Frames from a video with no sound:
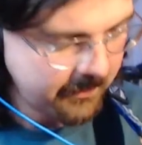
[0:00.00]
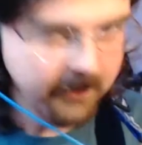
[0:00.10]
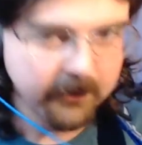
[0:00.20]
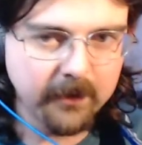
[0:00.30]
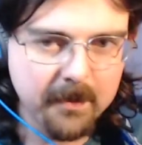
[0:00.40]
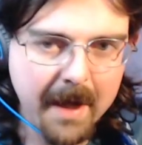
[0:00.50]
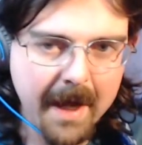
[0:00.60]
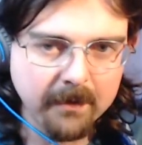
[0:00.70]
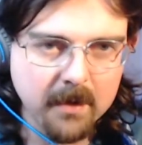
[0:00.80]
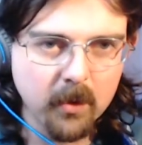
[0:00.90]
So does anybody
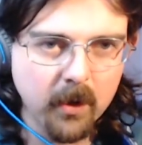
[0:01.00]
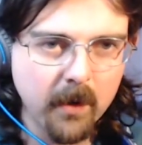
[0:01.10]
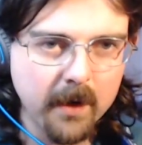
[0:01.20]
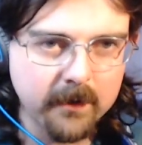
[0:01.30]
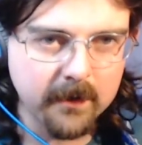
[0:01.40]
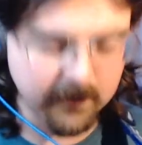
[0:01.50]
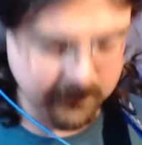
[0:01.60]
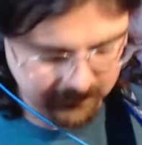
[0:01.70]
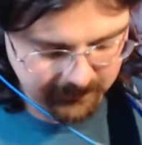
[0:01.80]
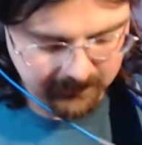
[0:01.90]
have any more
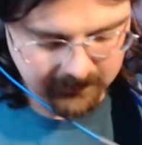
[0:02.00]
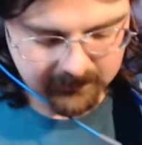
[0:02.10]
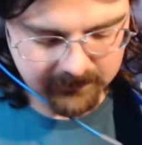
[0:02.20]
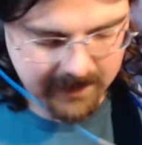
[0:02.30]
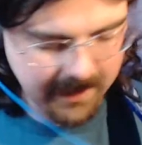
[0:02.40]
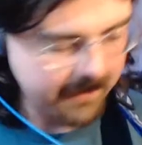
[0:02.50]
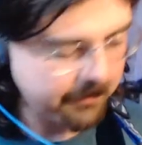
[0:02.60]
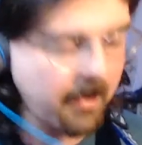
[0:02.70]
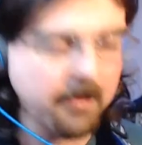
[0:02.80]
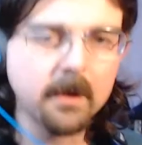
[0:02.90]
questions? So if not,
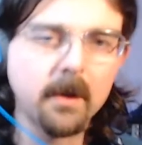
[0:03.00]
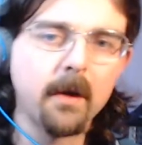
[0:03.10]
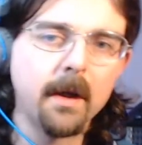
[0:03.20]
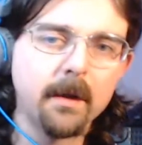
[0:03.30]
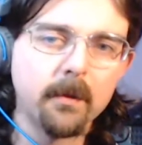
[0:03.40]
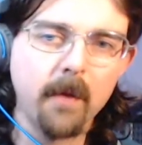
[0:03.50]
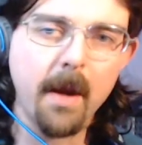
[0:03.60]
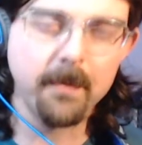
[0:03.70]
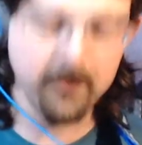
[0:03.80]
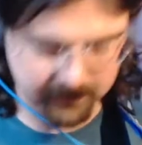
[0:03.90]
I'm probably gonna go ahead and
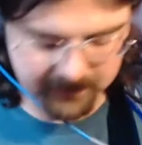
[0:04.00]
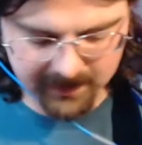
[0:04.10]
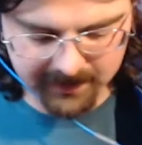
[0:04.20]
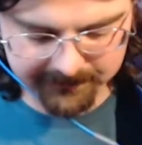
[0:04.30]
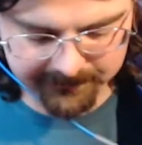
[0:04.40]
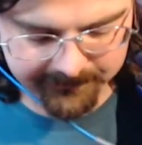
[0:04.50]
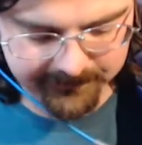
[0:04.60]
wrap this one up.